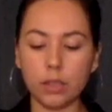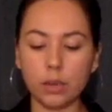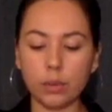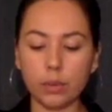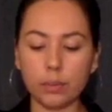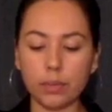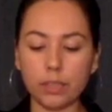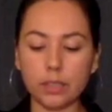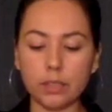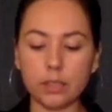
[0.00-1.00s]
with
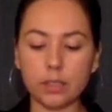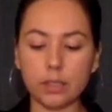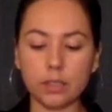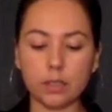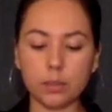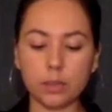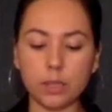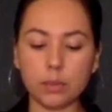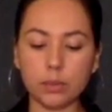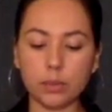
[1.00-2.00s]
beans and
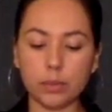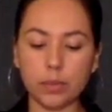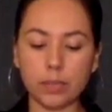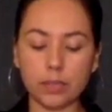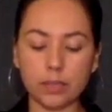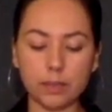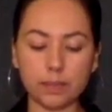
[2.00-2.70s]
sometimes with meat.